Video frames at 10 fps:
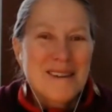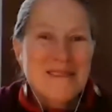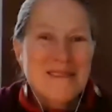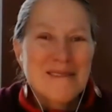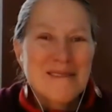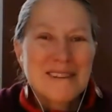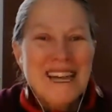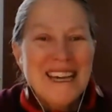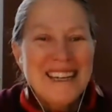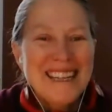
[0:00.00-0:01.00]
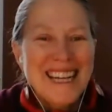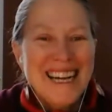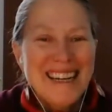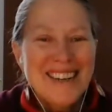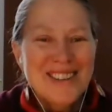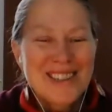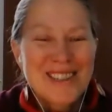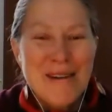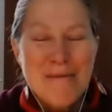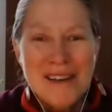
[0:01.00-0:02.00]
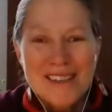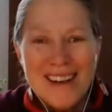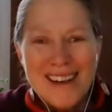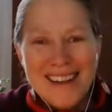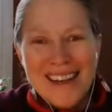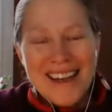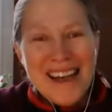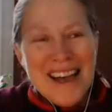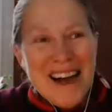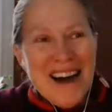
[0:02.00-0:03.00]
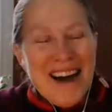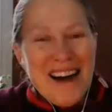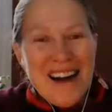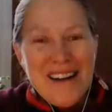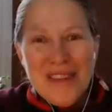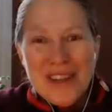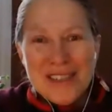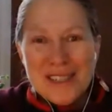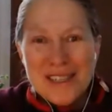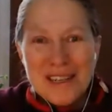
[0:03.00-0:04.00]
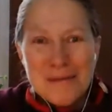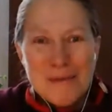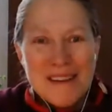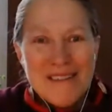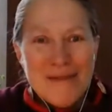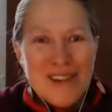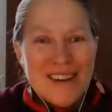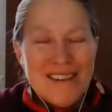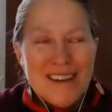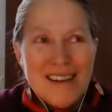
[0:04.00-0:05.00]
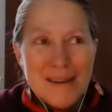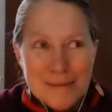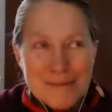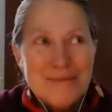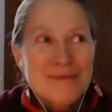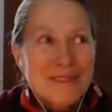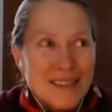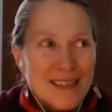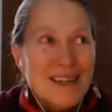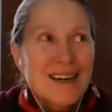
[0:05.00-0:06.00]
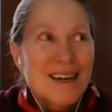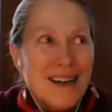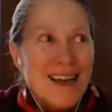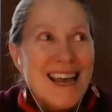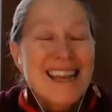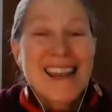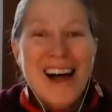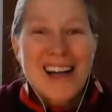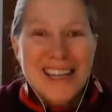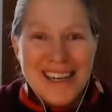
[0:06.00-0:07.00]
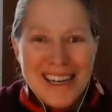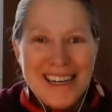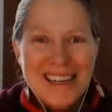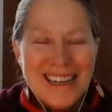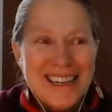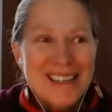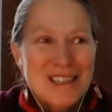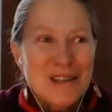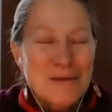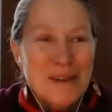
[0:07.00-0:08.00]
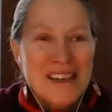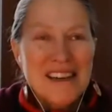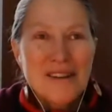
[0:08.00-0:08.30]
Okay, thank you so much, Heidi. This has been very enlightening to hear